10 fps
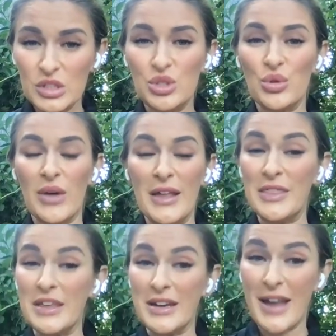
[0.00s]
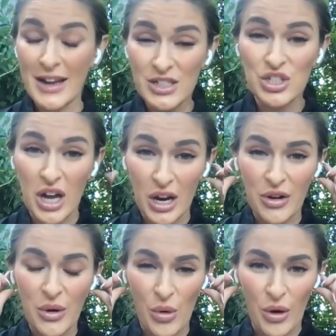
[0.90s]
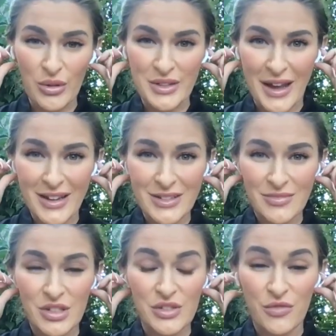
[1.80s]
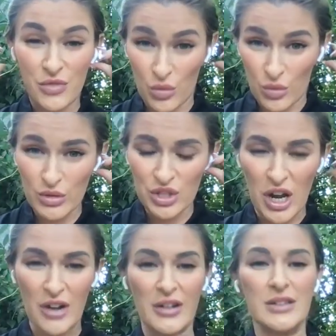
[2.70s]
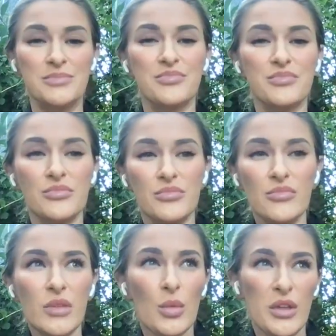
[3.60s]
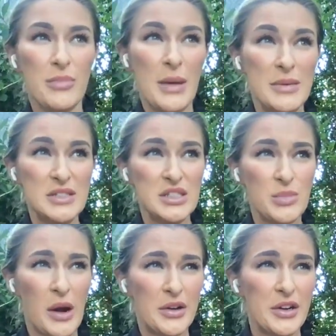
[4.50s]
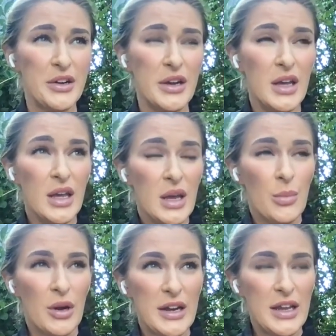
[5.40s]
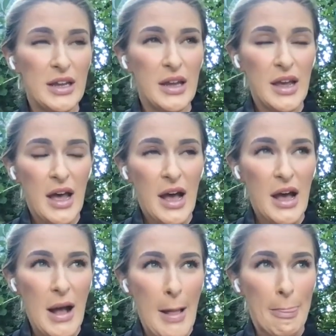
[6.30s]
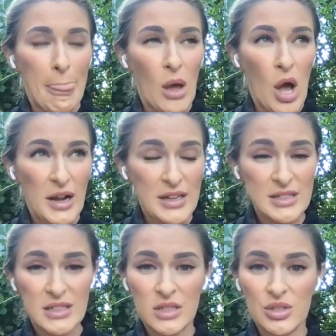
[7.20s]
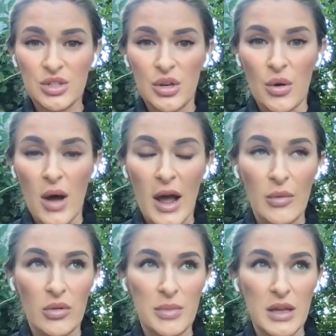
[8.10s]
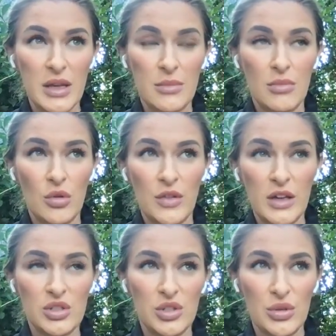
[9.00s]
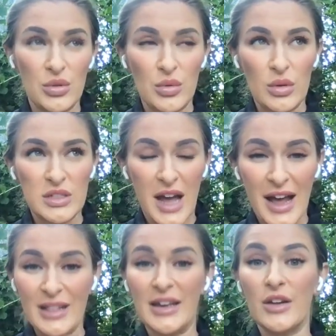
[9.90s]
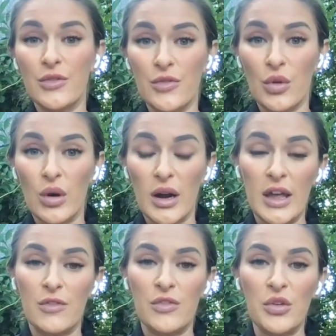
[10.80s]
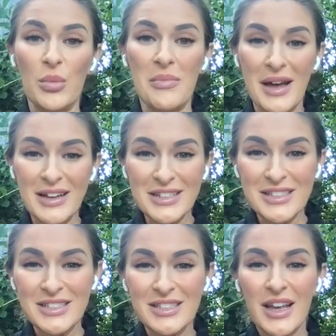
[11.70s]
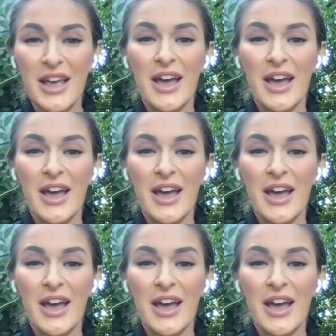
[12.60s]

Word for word: to write the next chakra oracle deck, the, the root chakra, with my business partner, Brittany, um, August. So I will be moving to Thailand for a few months.